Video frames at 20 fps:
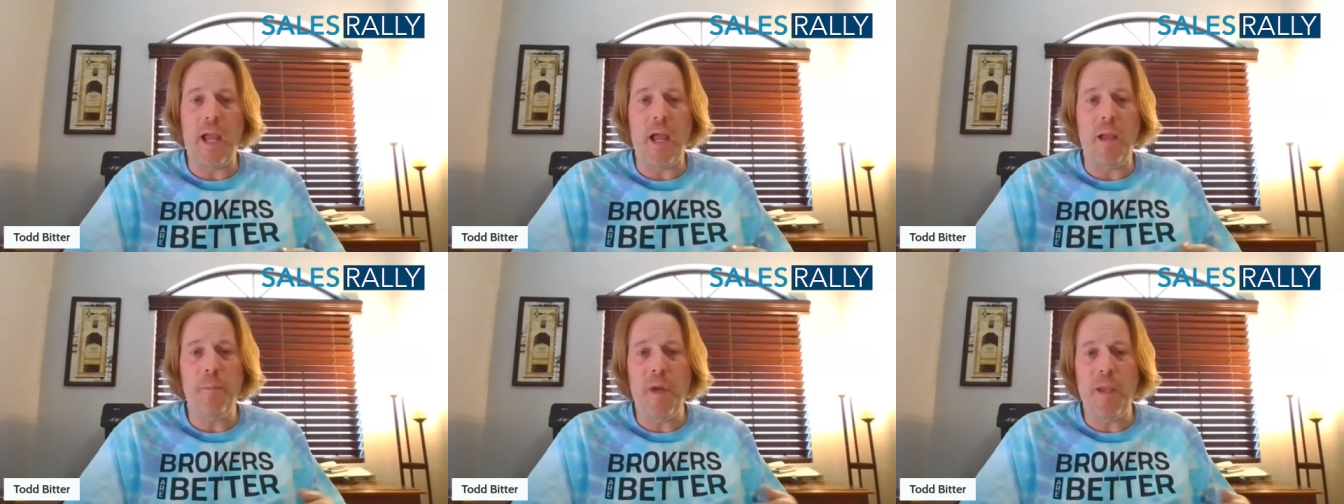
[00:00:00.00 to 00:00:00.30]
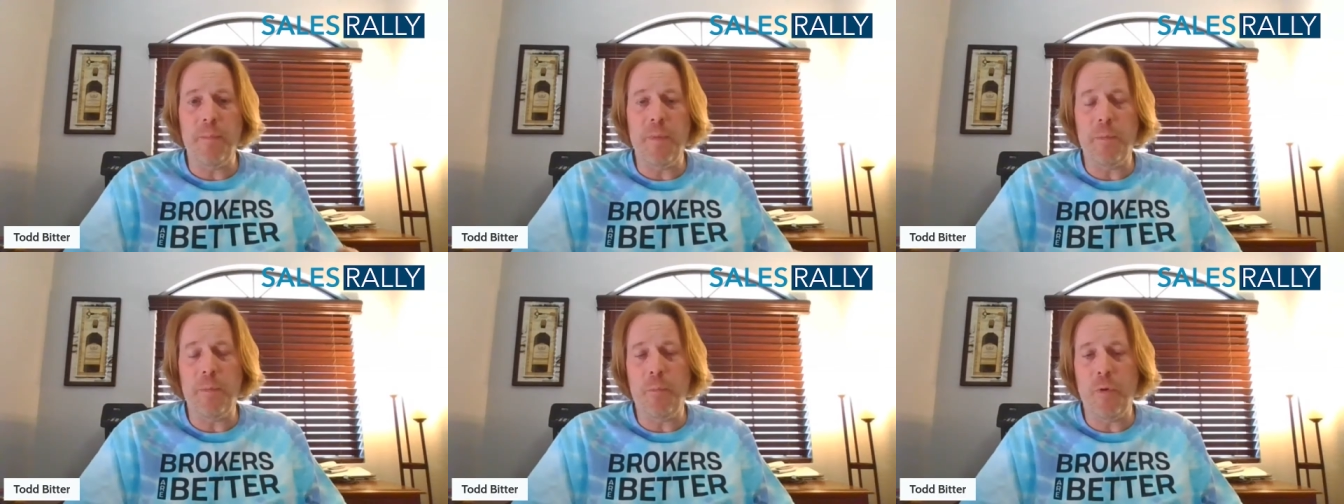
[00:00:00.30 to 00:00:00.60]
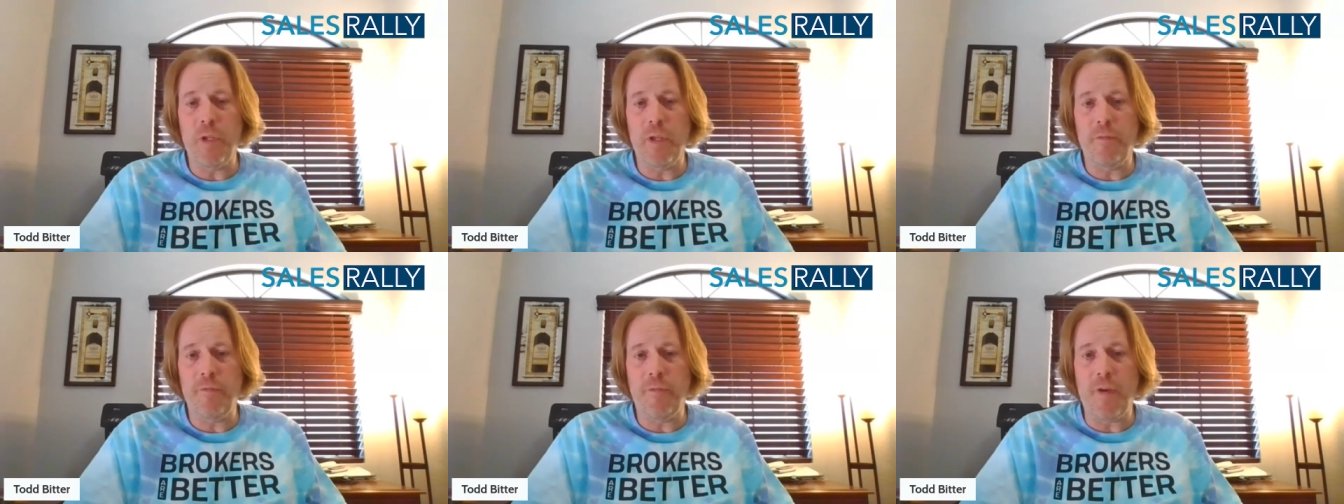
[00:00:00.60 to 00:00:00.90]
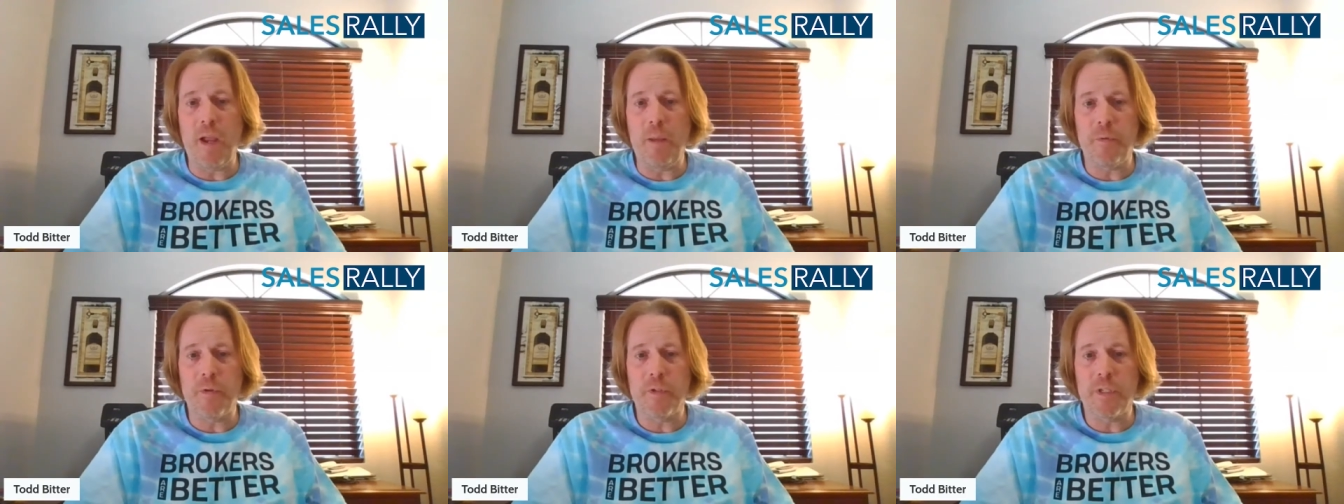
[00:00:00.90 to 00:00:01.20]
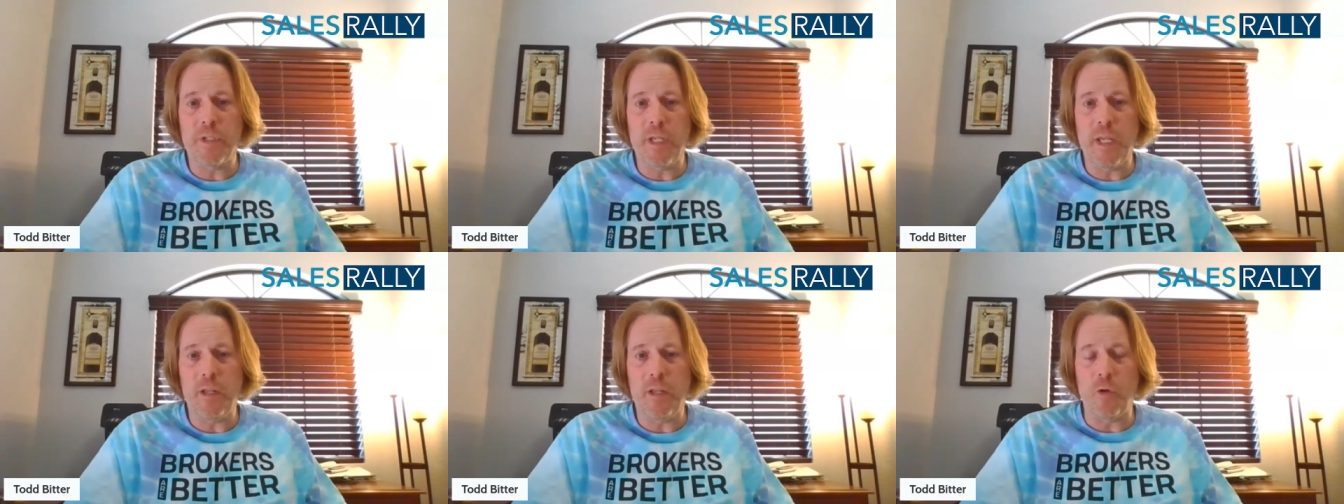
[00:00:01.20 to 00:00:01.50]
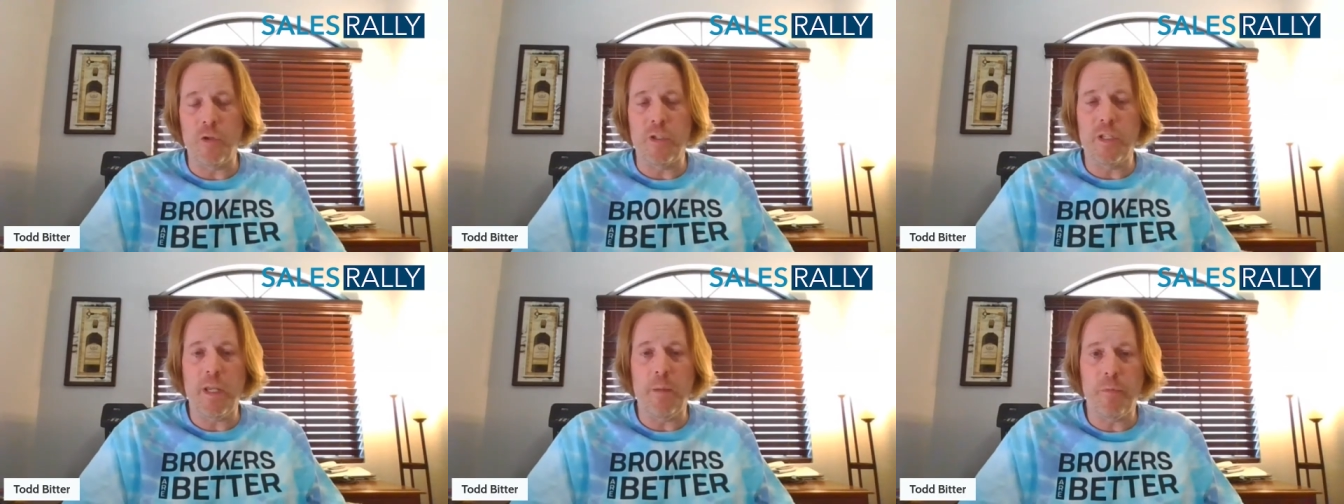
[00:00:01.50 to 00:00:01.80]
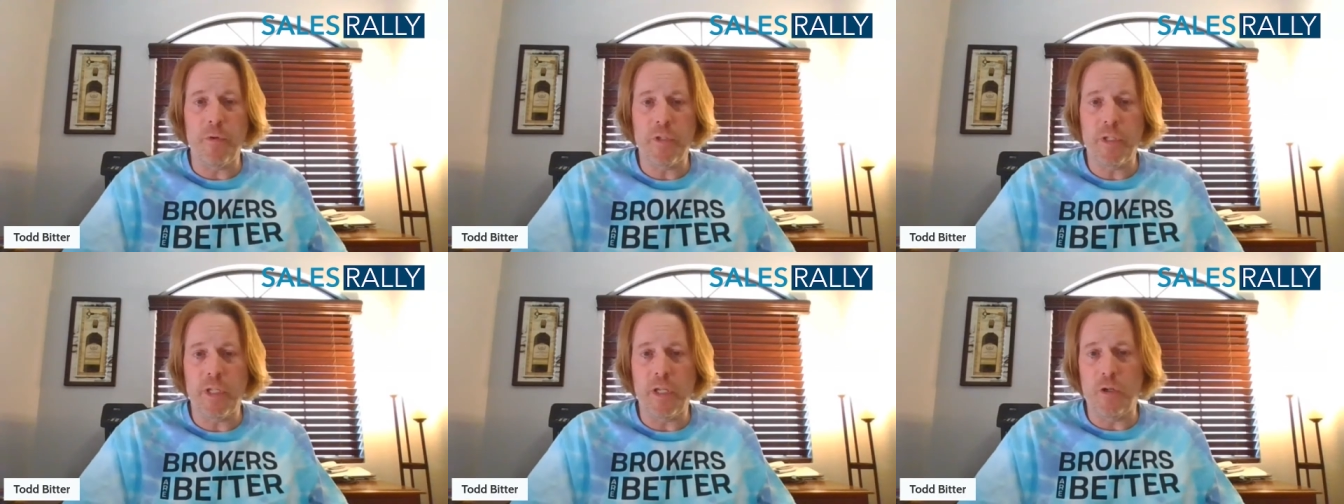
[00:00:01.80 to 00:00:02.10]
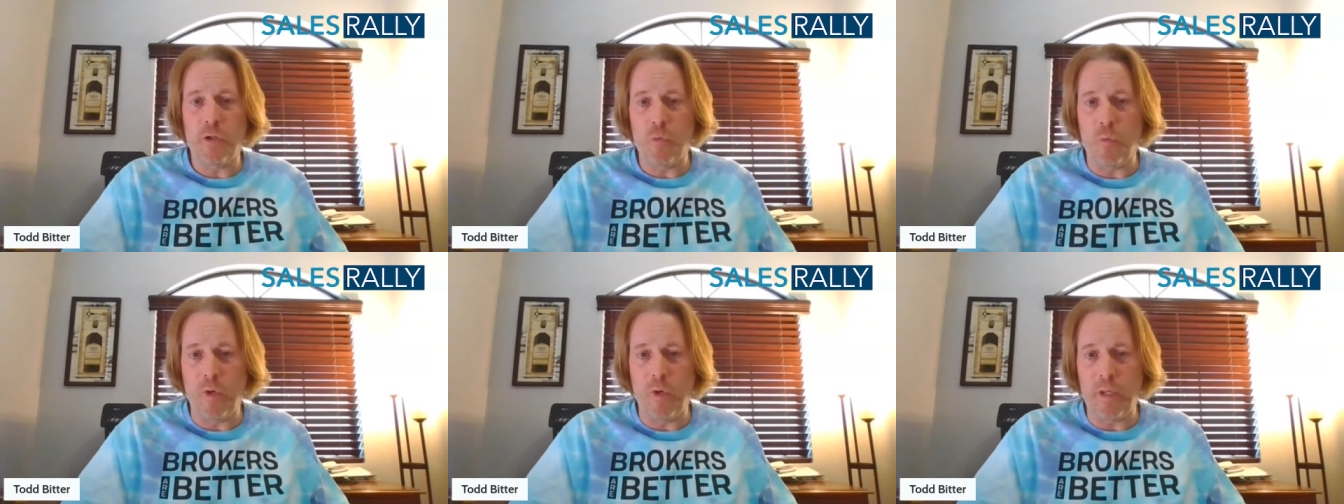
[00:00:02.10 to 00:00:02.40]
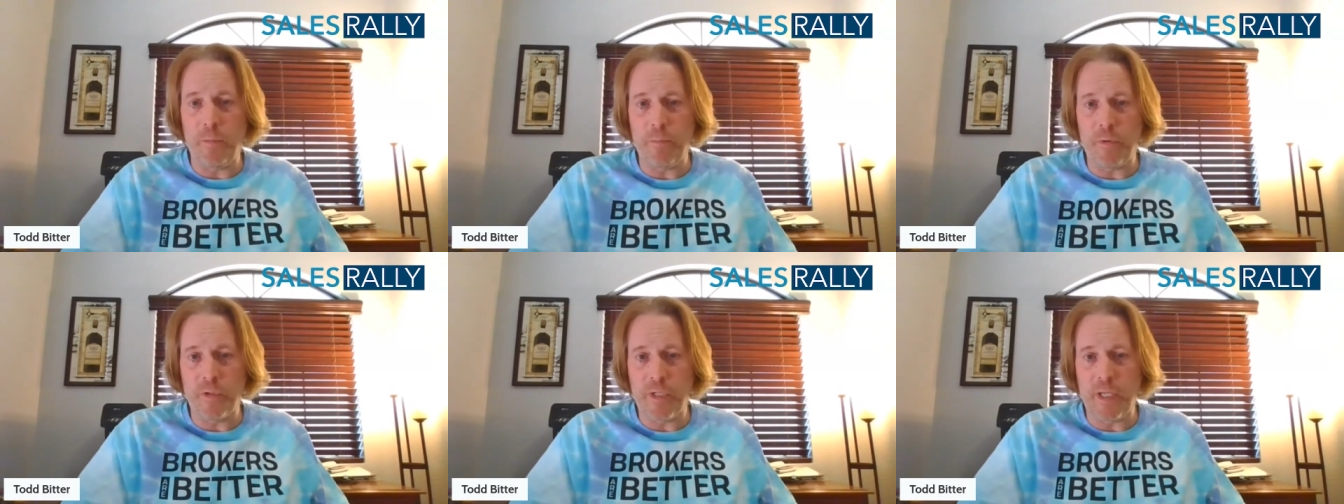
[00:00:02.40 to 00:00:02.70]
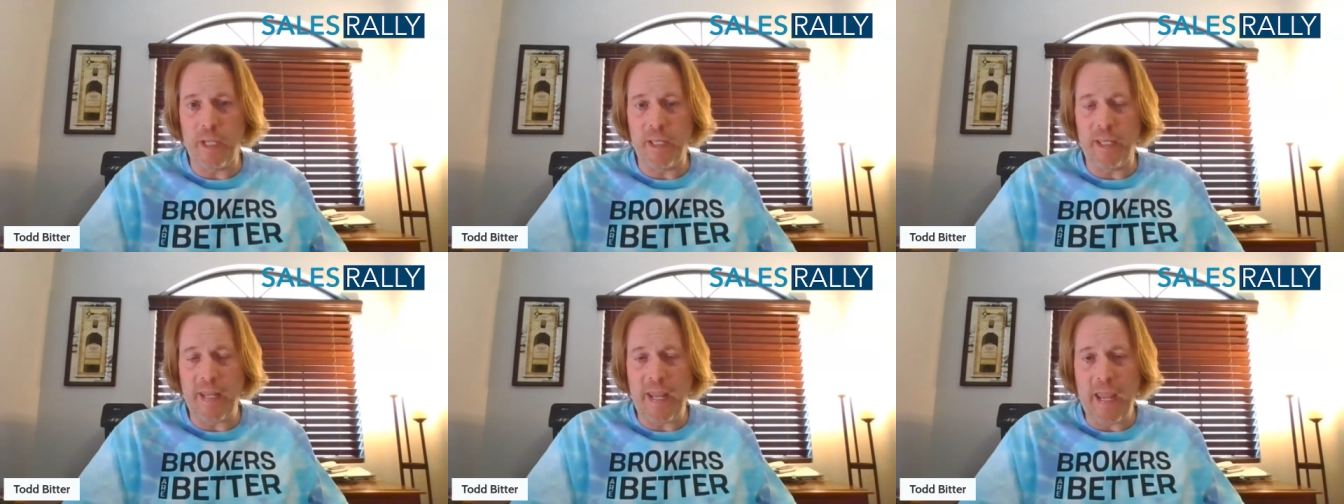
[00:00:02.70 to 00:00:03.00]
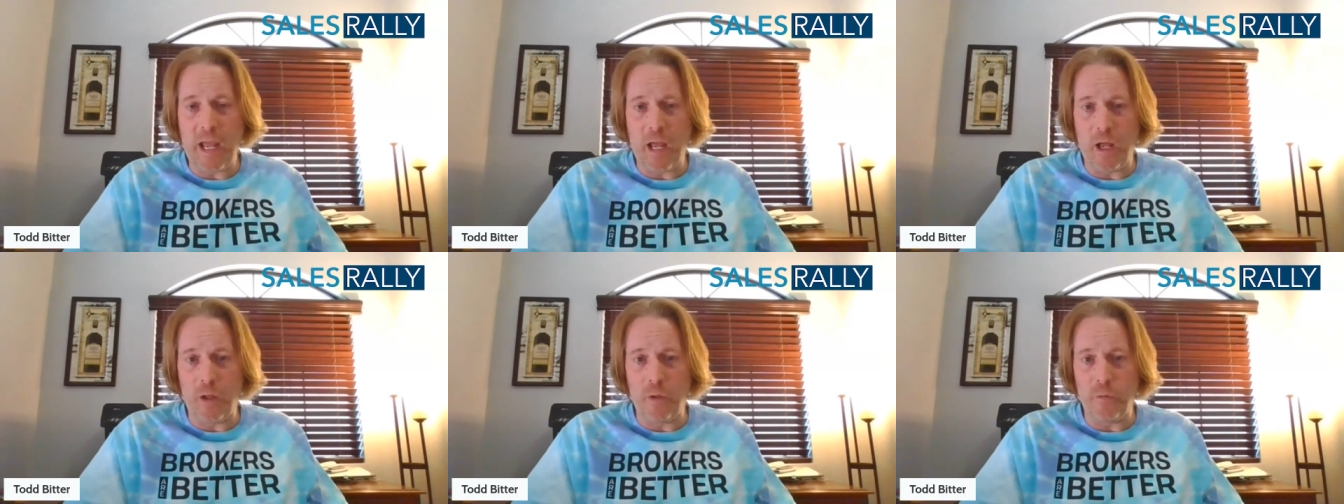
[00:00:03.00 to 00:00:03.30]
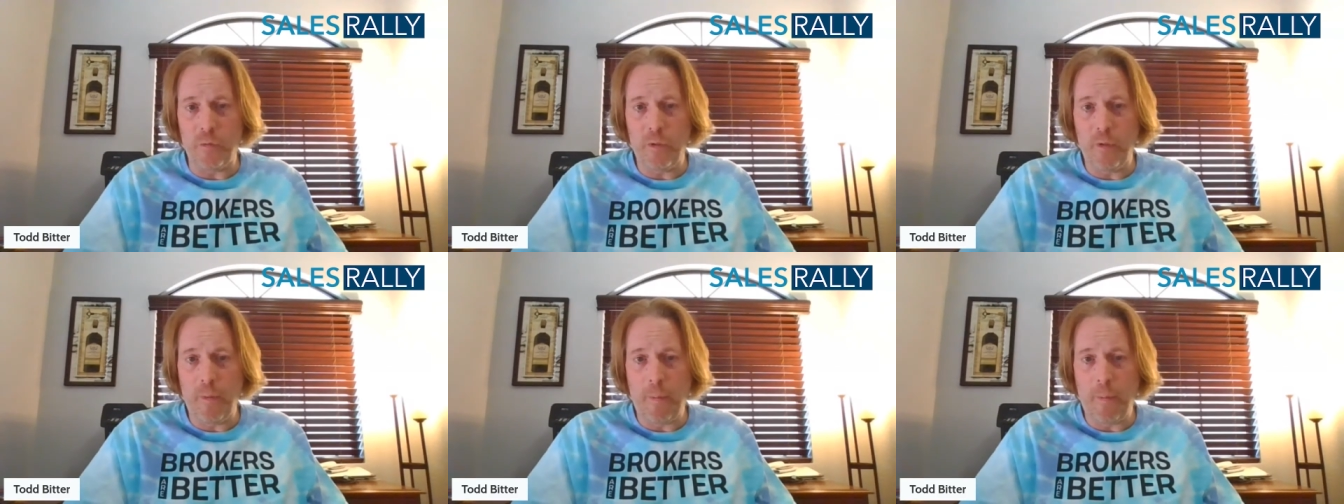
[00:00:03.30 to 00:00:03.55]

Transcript: I might be putting 5% or 10% or 20% down,